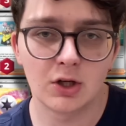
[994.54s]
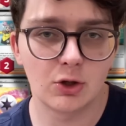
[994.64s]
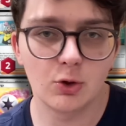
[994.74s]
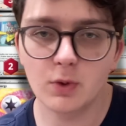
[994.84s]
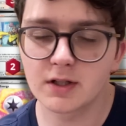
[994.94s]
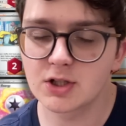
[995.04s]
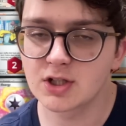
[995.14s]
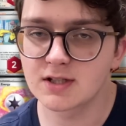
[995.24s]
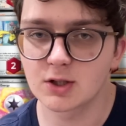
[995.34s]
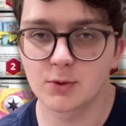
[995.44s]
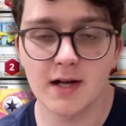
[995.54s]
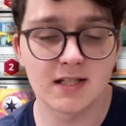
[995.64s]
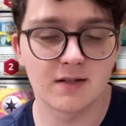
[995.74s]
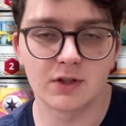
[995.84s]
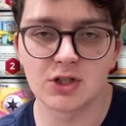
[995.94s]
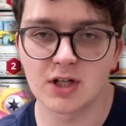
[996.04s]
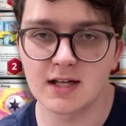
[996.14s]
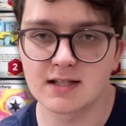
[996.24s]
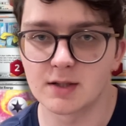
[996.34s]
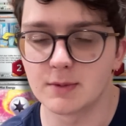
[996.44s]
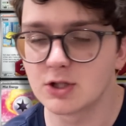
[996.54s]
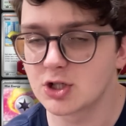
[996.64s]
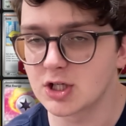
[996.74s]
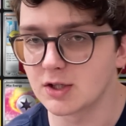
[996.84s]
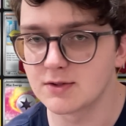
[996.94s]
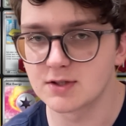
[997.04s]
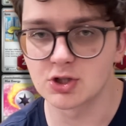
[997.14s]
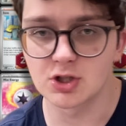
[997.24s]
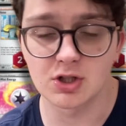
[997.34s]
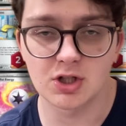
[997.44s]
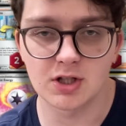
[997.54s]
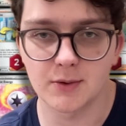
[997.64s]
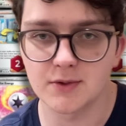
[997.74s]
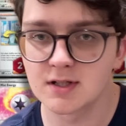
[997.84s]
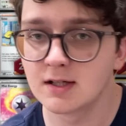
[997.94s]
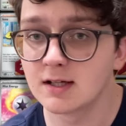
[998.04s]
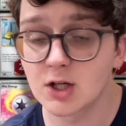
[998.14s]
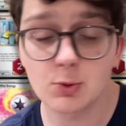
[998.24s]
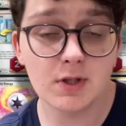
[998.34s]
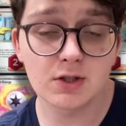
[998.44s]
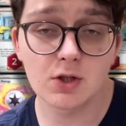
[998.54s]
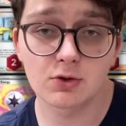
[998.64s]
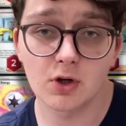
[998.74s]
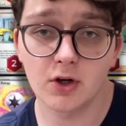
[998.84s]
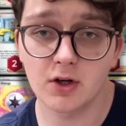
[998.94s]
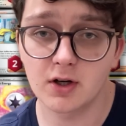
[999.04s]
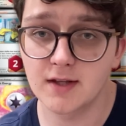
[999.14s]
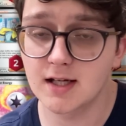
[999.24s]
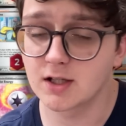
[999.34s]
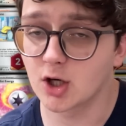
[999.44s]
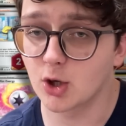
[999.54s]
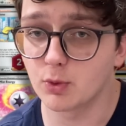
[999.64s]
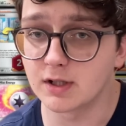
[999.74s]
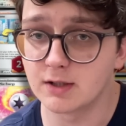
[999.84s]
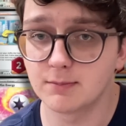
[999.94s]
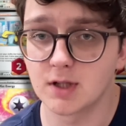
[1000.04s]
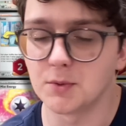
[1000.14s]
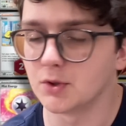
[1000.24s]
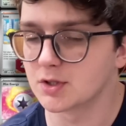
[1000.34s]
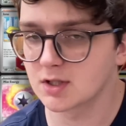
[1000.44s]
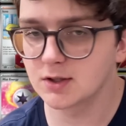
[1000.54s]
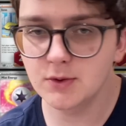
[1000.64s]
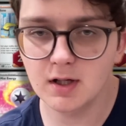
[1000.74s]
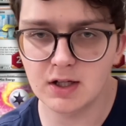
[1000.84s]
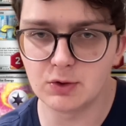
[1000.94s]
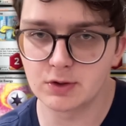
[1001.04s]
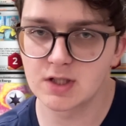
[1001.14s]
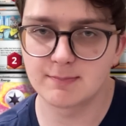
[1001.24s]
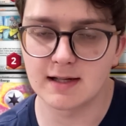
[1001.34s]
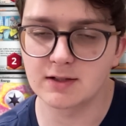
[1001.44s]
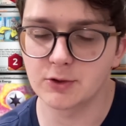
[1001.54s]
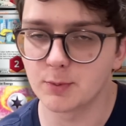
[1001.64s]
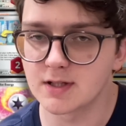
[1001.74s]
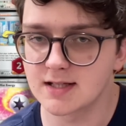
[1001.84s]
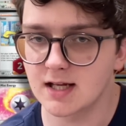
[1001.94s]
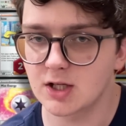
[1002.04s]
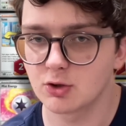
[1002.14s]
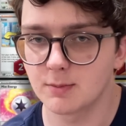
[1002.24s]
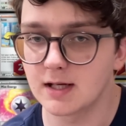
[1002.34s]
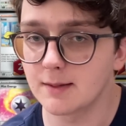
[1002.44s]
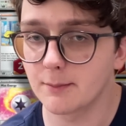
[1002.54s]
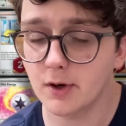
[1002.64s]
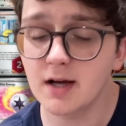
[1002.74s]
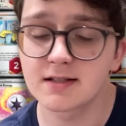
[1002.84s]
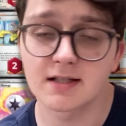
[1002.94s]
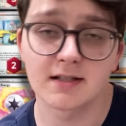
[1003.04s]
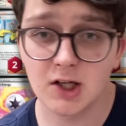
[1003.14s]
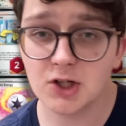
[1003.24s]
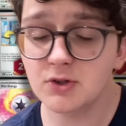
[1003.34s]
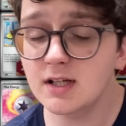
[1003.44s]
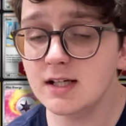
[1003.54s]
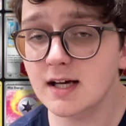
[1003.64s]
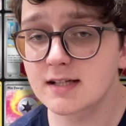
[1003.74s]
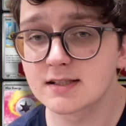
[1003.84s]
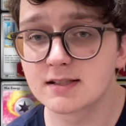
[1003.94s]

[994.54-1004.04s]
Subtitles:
You want to just aggressively chase their Minchinos and Chinchinos, because once those are all gone, they cannot one-hit Bloodmoon Ursaluna, and you can just penny loop and take your remaining prizes. Luxray EX